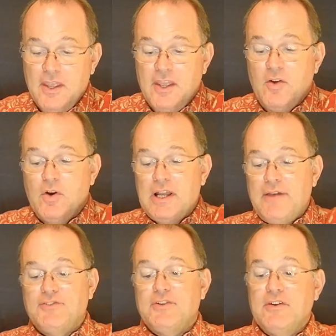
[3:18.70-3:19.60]
What I
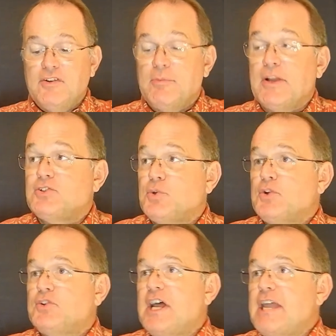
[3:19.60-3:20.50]
observed in my
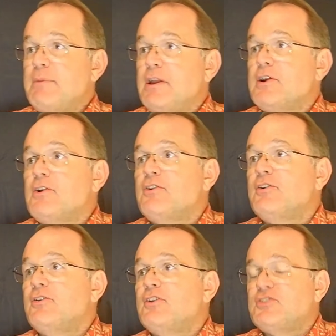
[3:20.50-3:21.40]
short time here
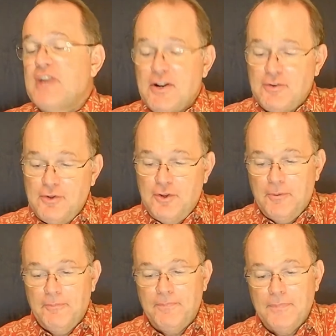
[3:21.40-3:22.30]
this
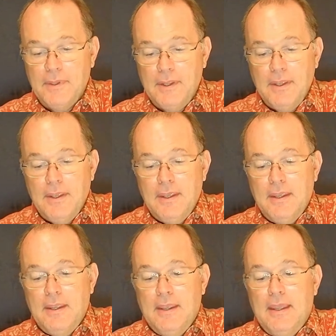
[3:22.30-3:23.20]
afternoon
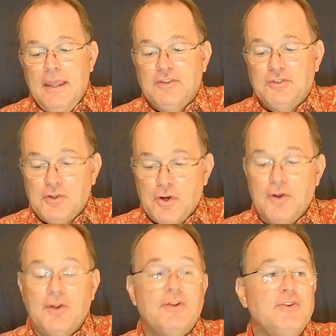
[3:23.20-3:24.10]
is the
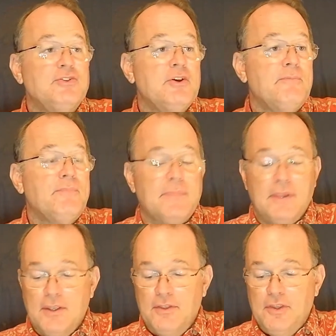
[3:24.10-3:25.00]
courage,
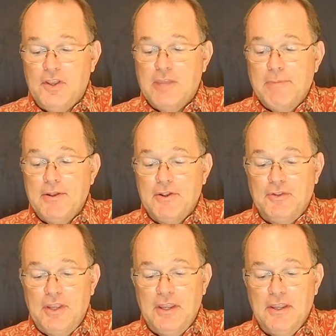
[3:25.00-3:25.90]
the
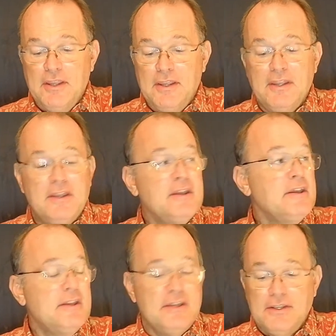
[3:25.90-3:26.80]
community,
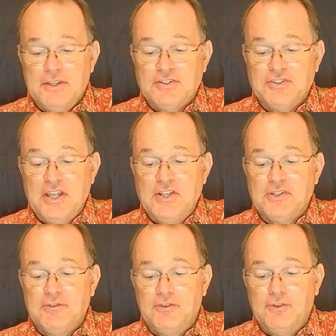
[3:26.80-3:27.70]
the sense
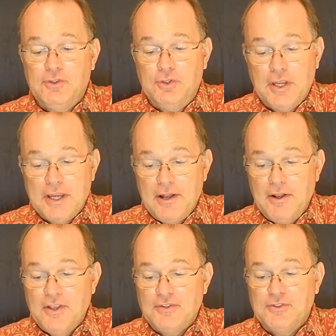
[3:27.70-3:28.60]
of
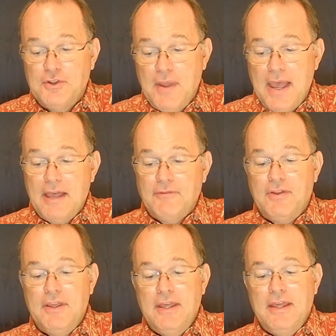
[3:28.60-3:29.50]
togetherness you have.
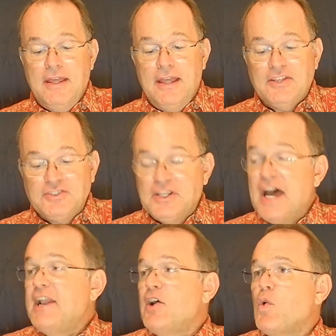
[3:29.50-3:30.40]
It's
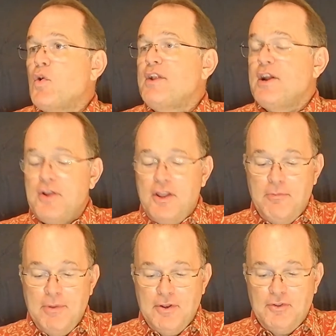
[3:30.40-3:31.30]
not an ordinary
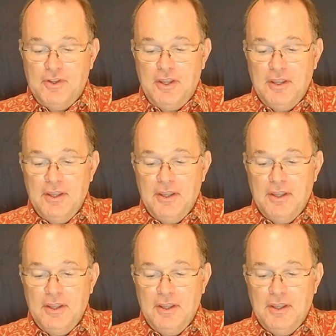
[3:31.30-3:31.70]
community.